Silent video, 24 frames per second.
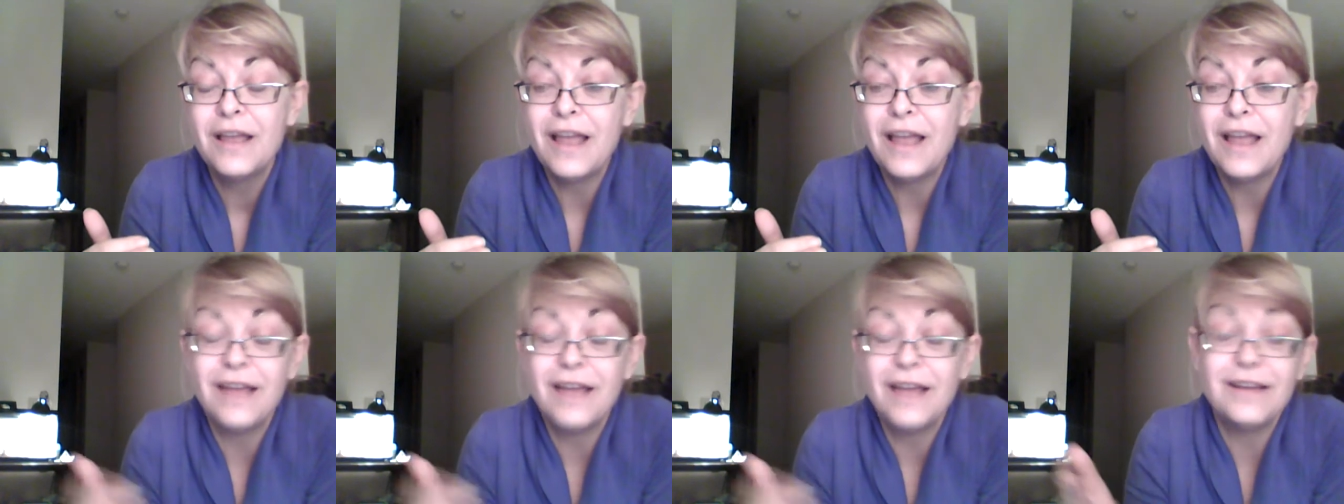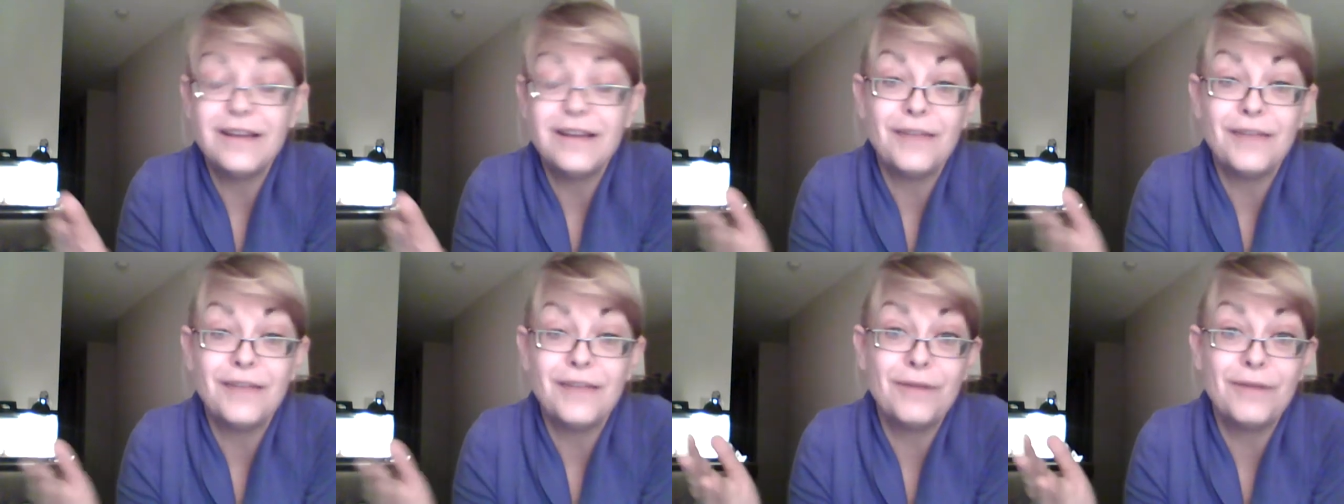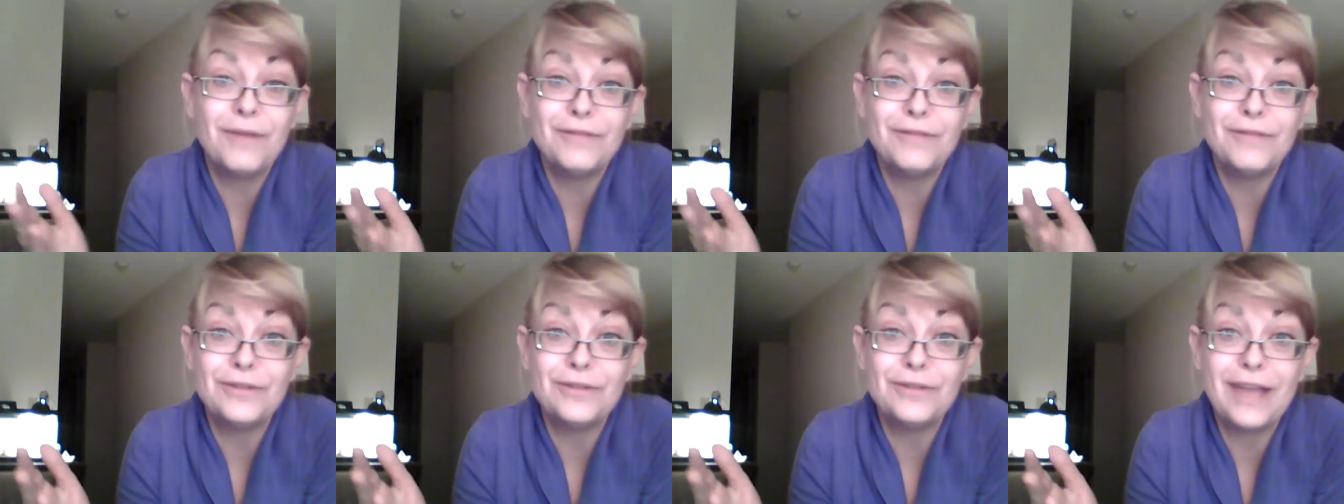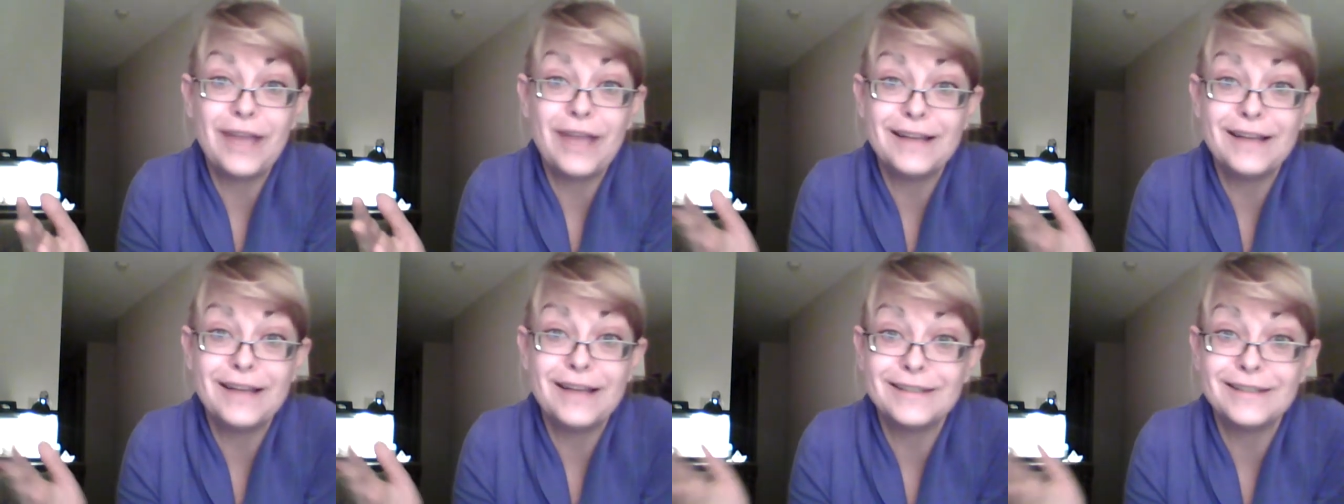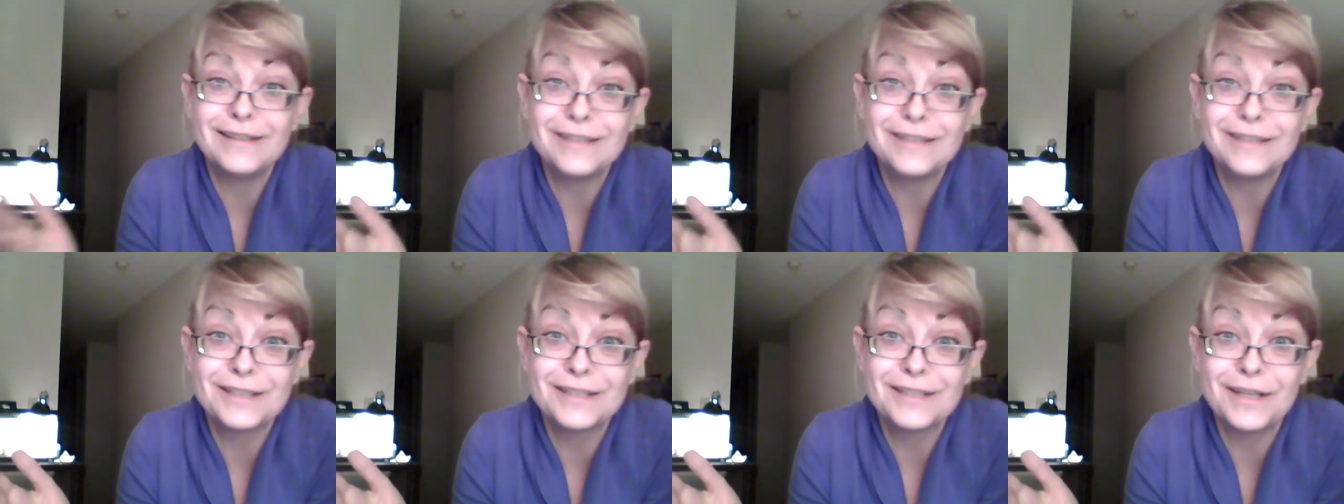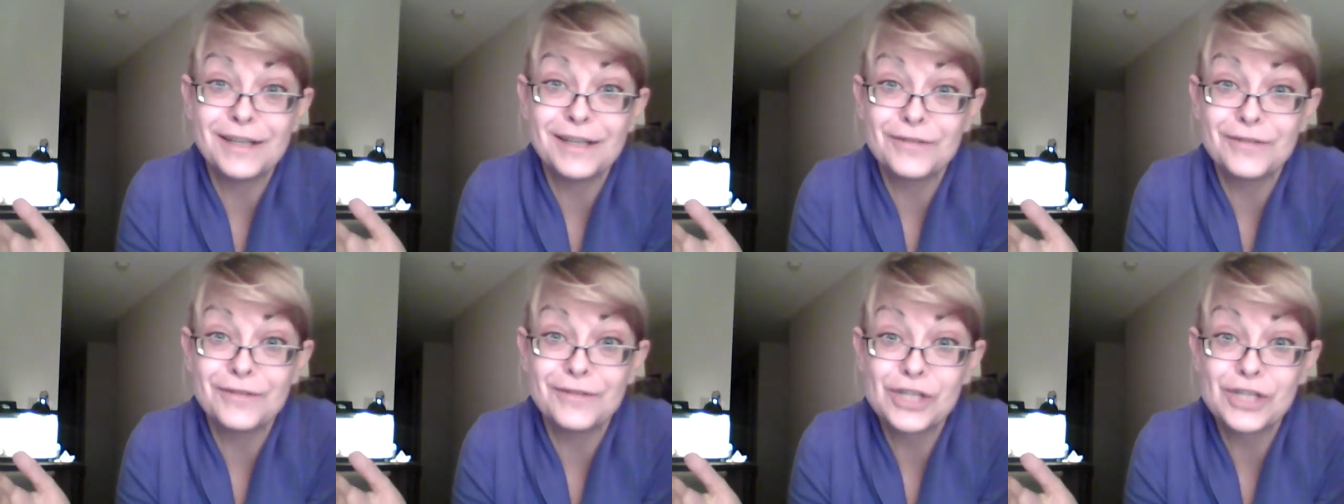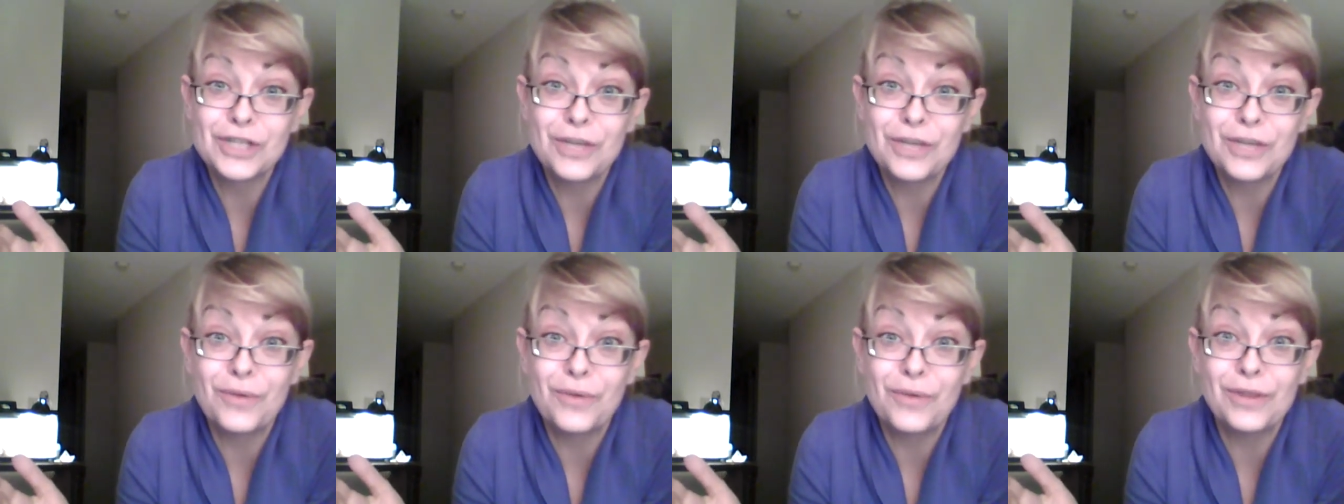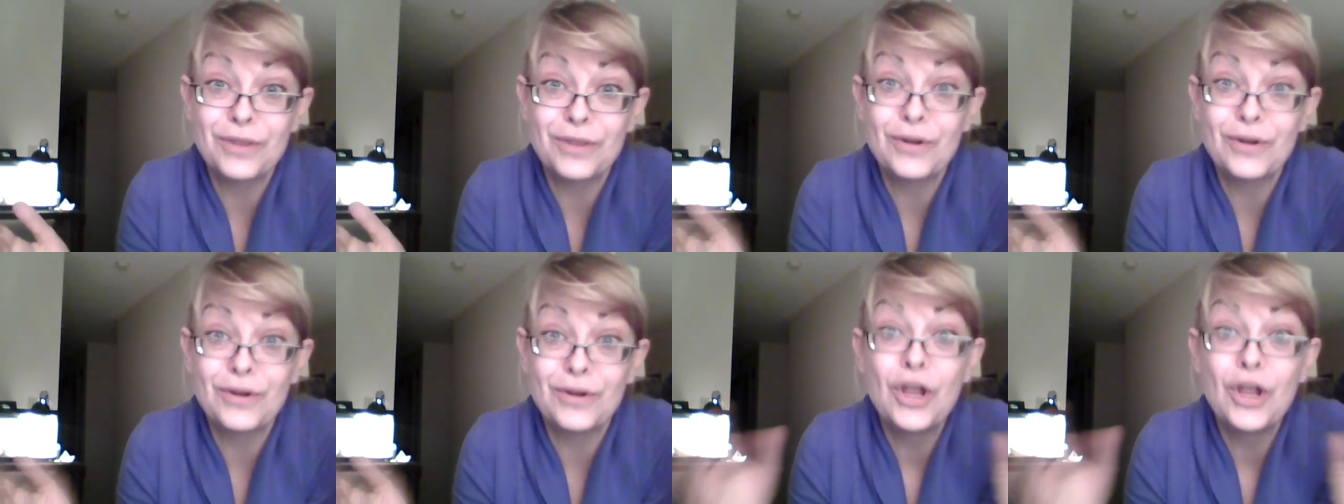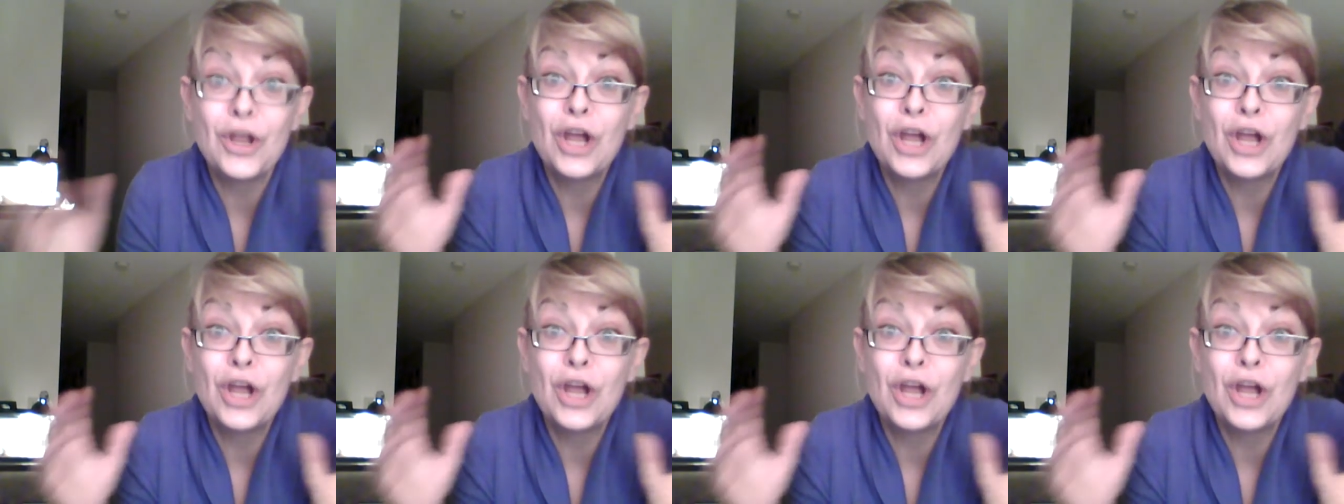and and revenue canada doesn't give a shit whether